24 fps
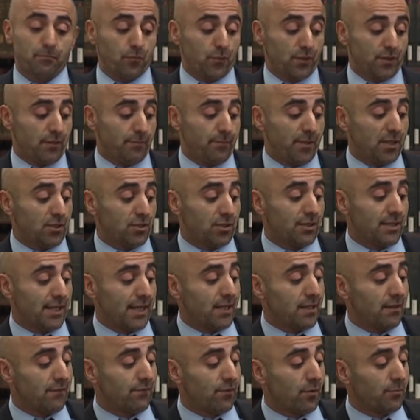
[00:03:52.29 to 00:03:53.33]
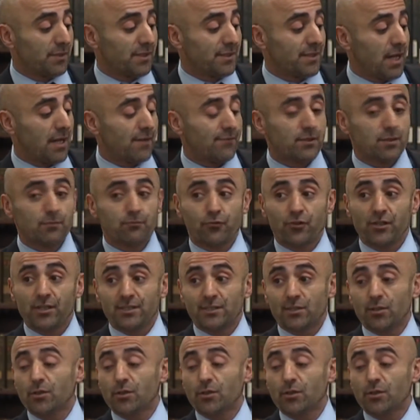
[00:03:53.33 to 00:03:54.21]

with the picture taken from the side of the bridge.